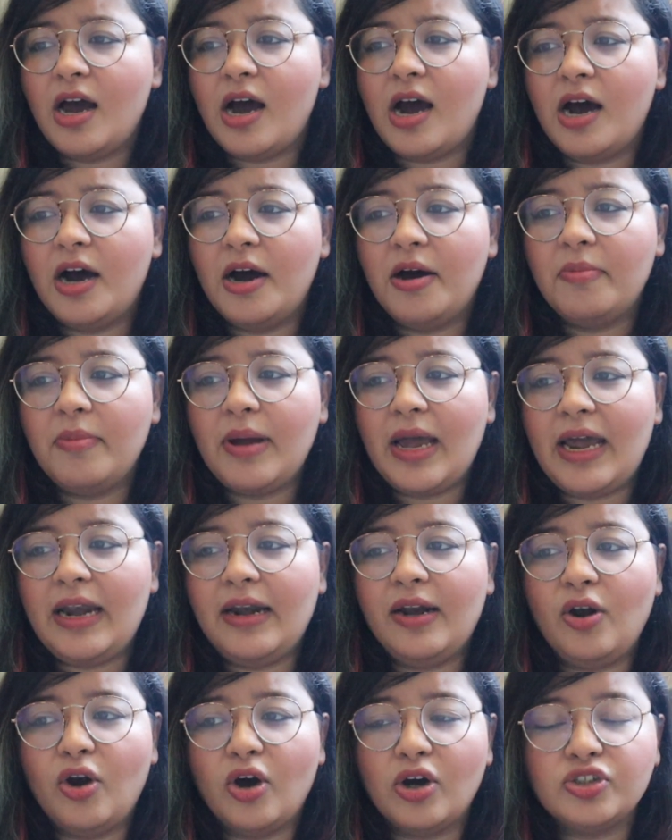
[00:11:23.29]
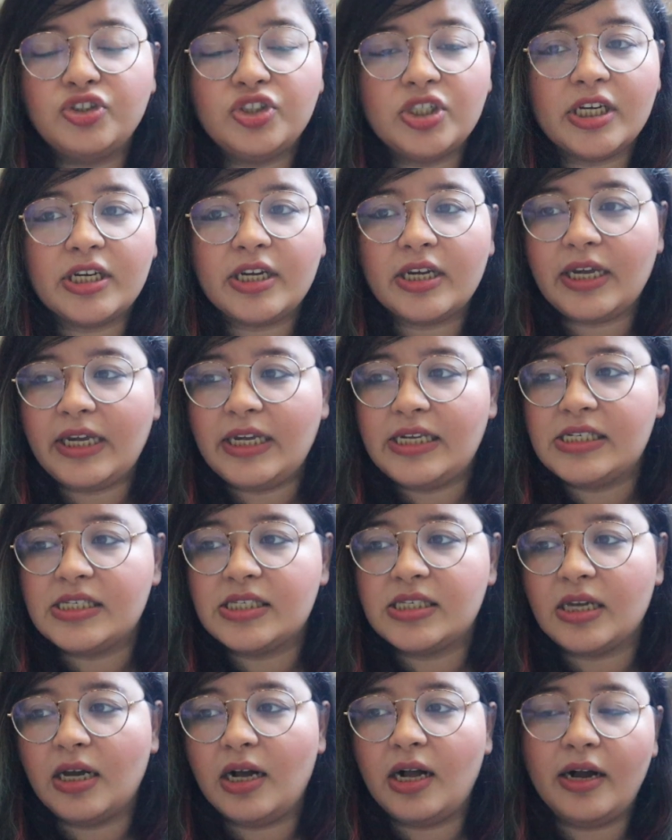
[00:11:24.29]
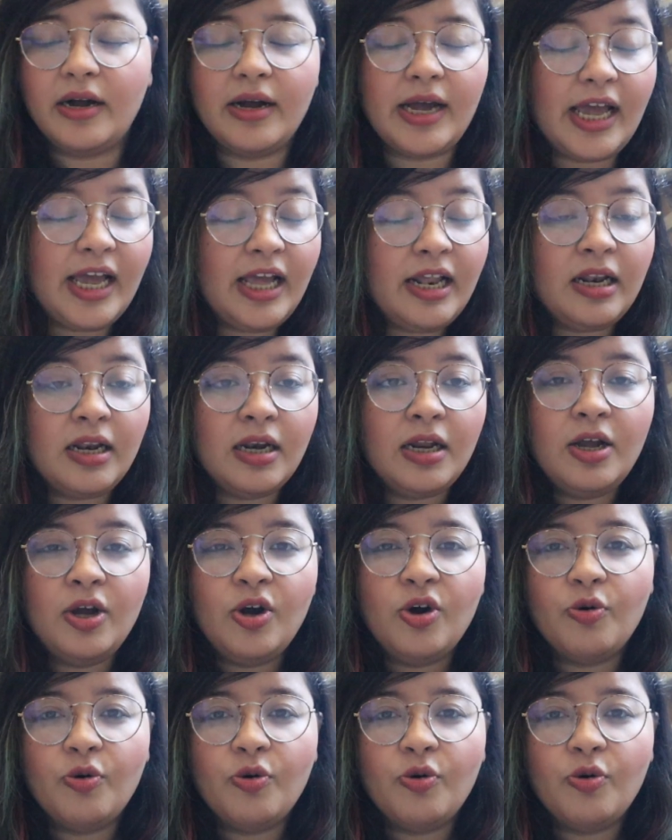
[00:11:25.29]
And logic is L,